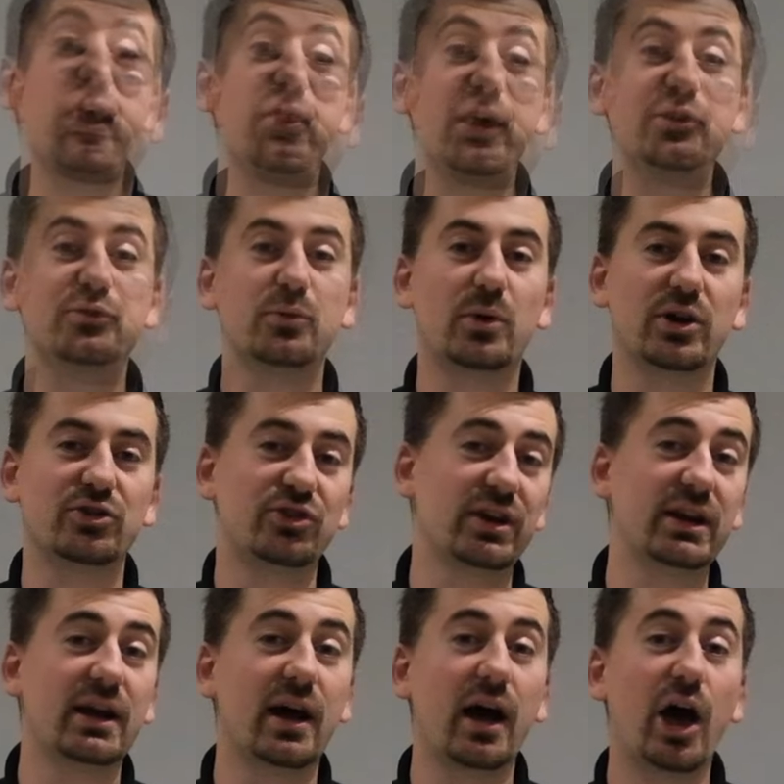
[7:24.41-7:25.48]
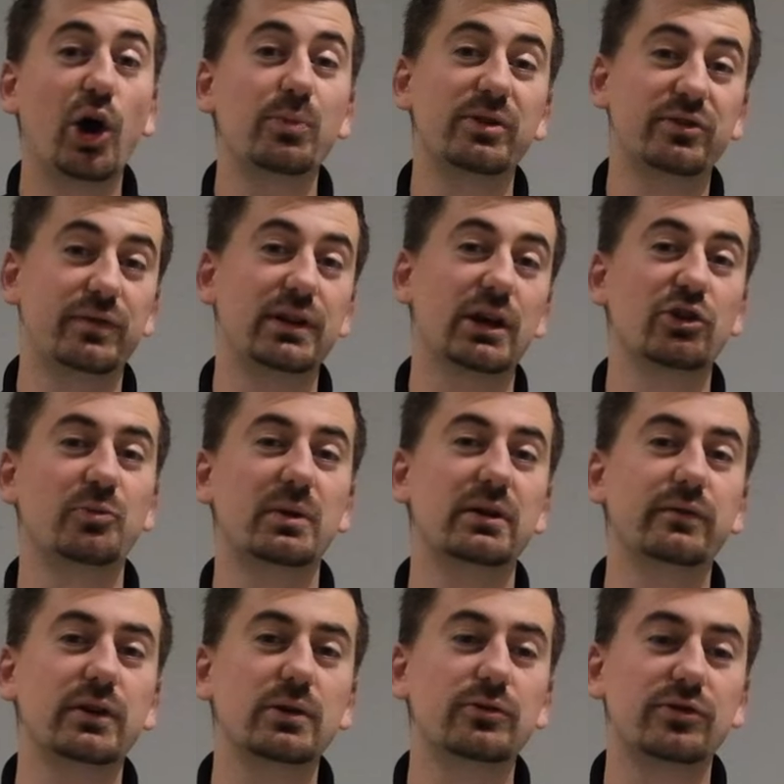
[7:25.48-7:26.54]
Thanks for watching. I hope this video has been
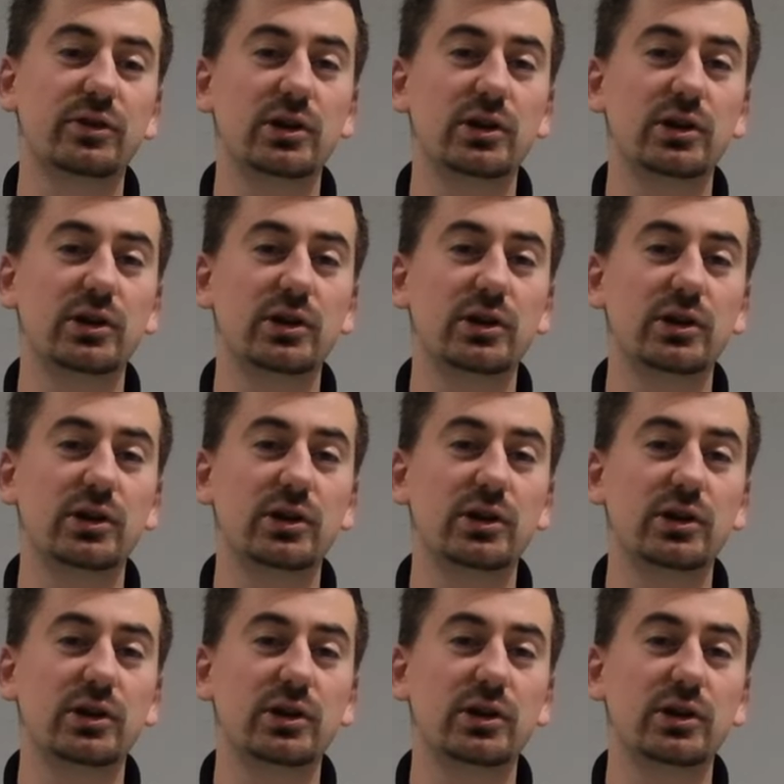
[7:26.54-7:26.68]
of use